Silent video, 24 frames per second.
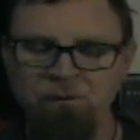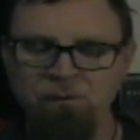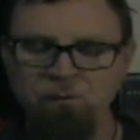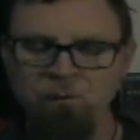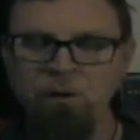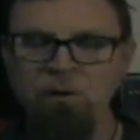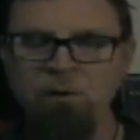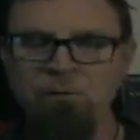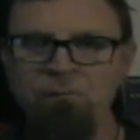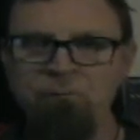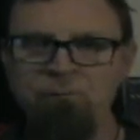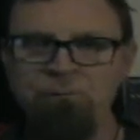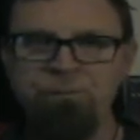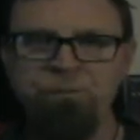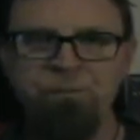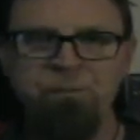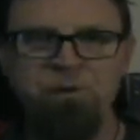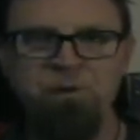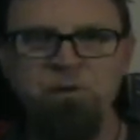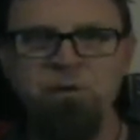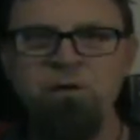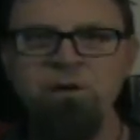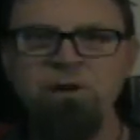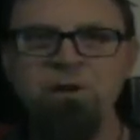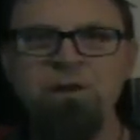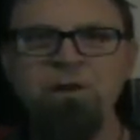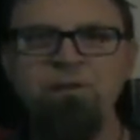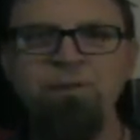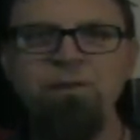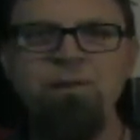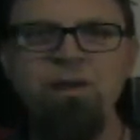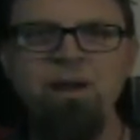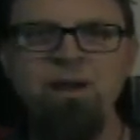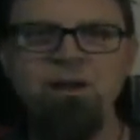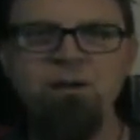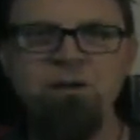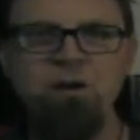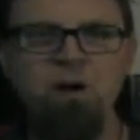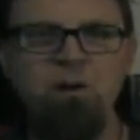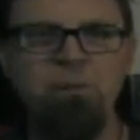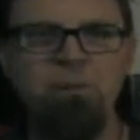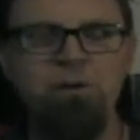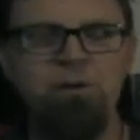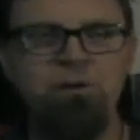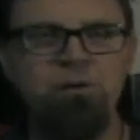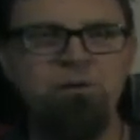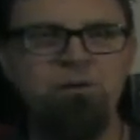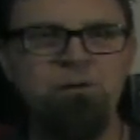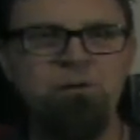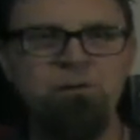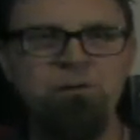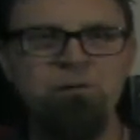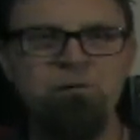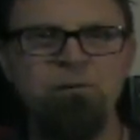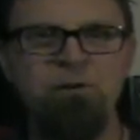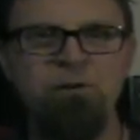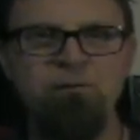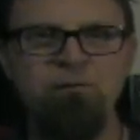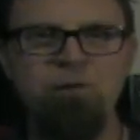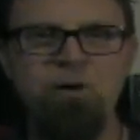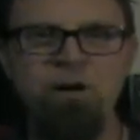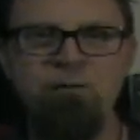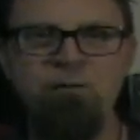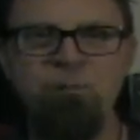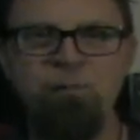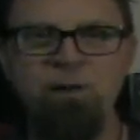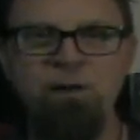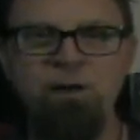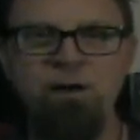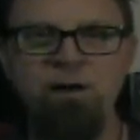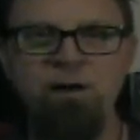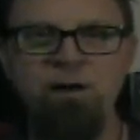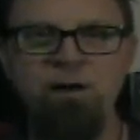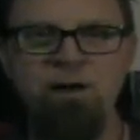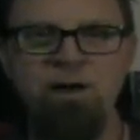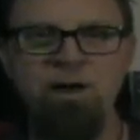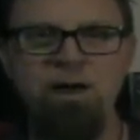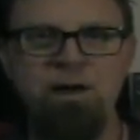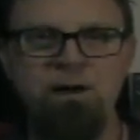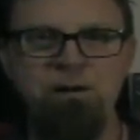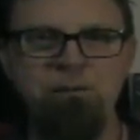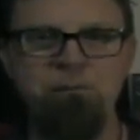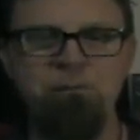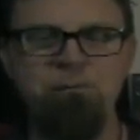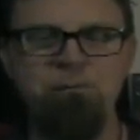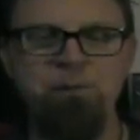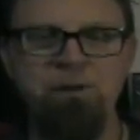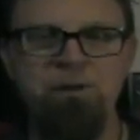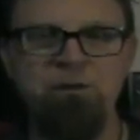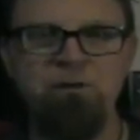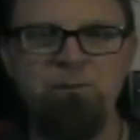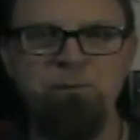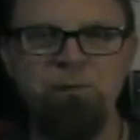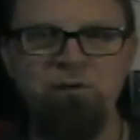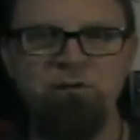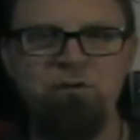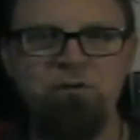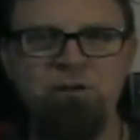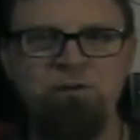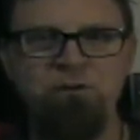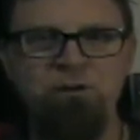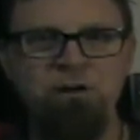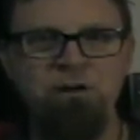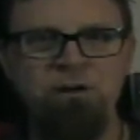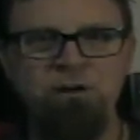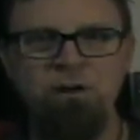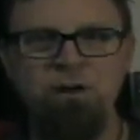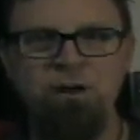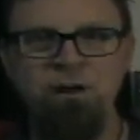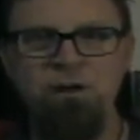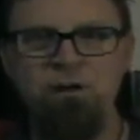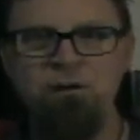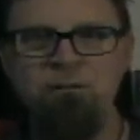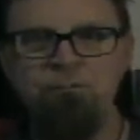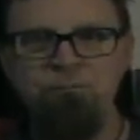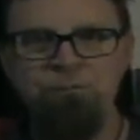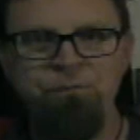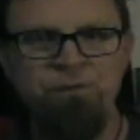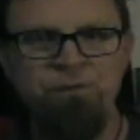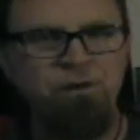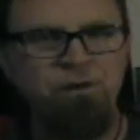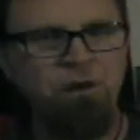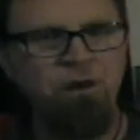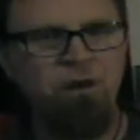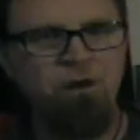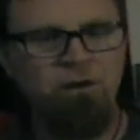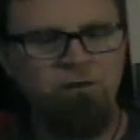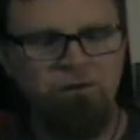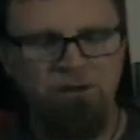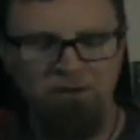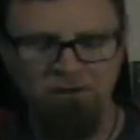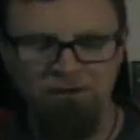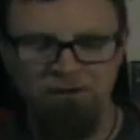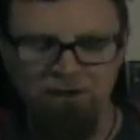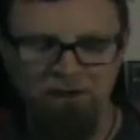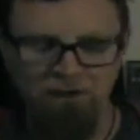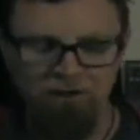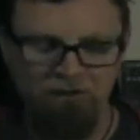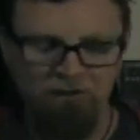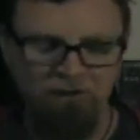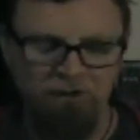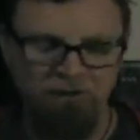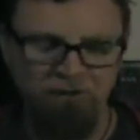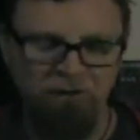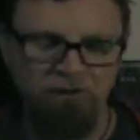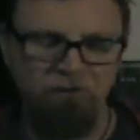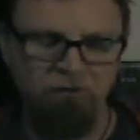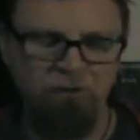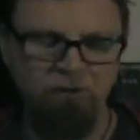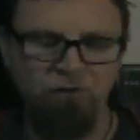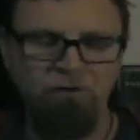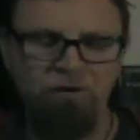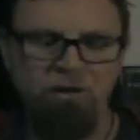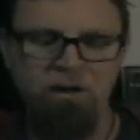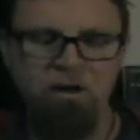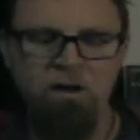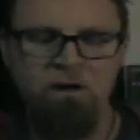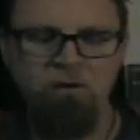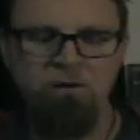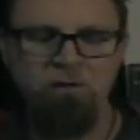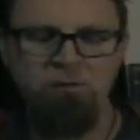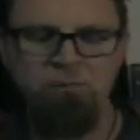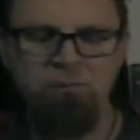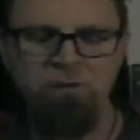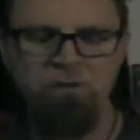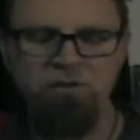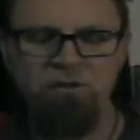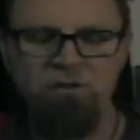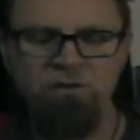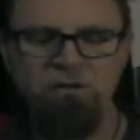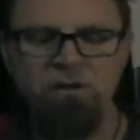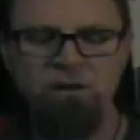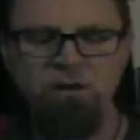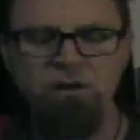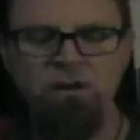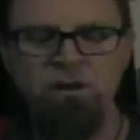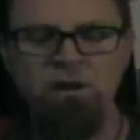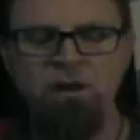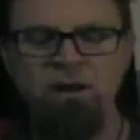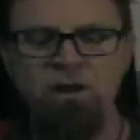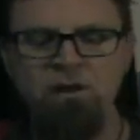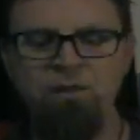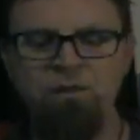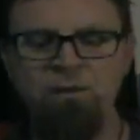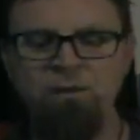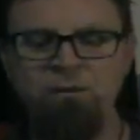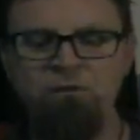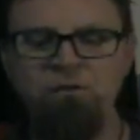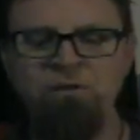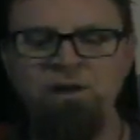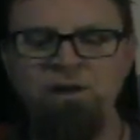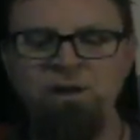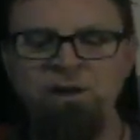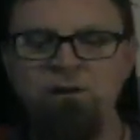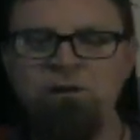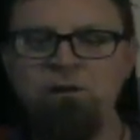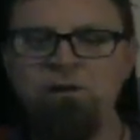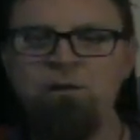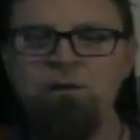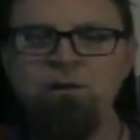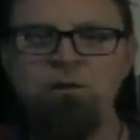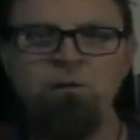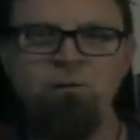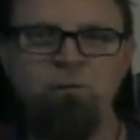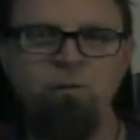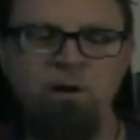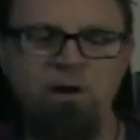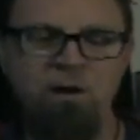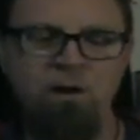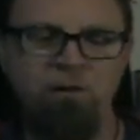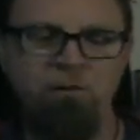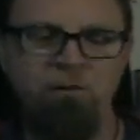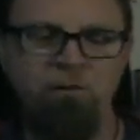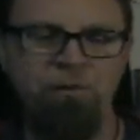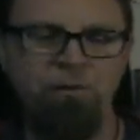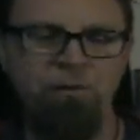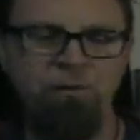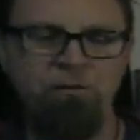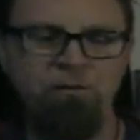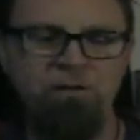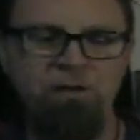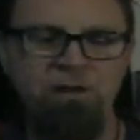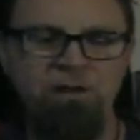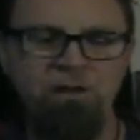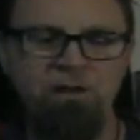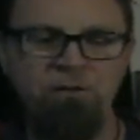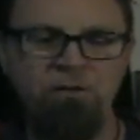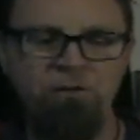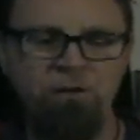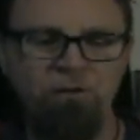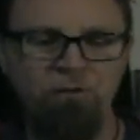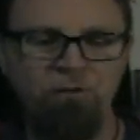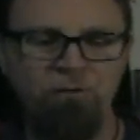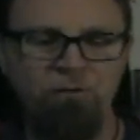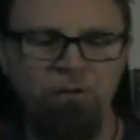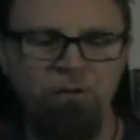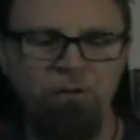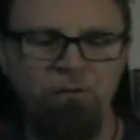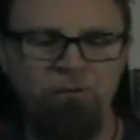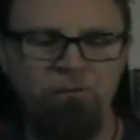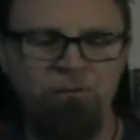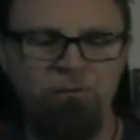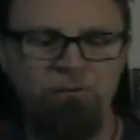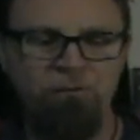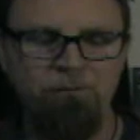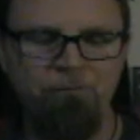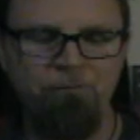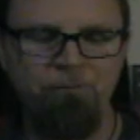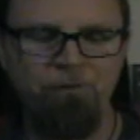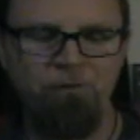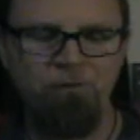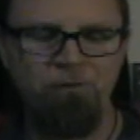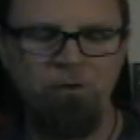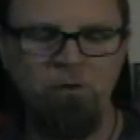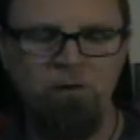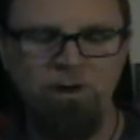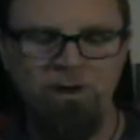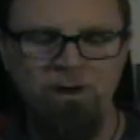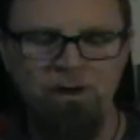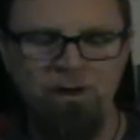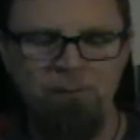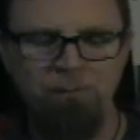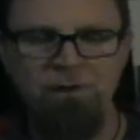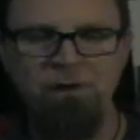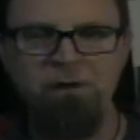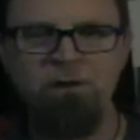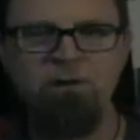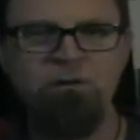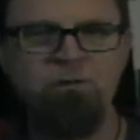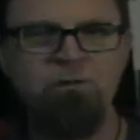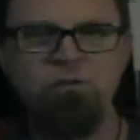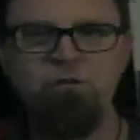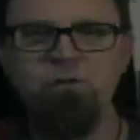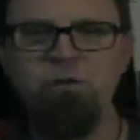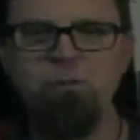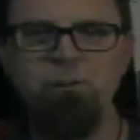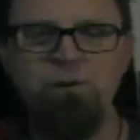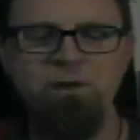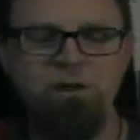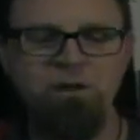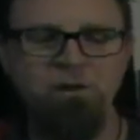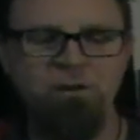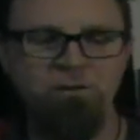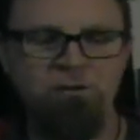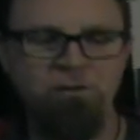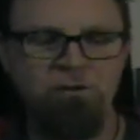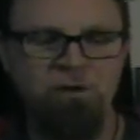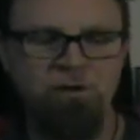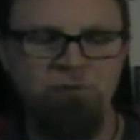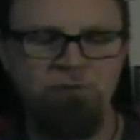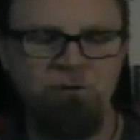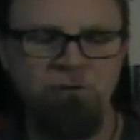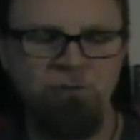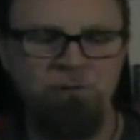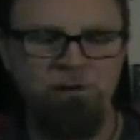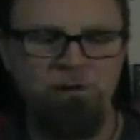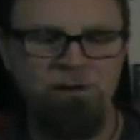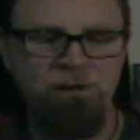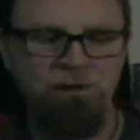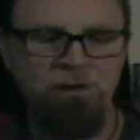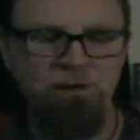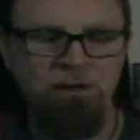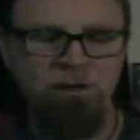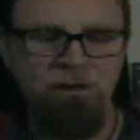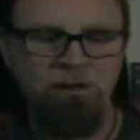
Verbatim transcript: Well, you could get that comic, Lovecraft P.I. and meets Miskatonic High, on this Kickstarter. So check out Miskatonic High 13. Wow, 13 issues, so, so high up there, so many good stuff to read.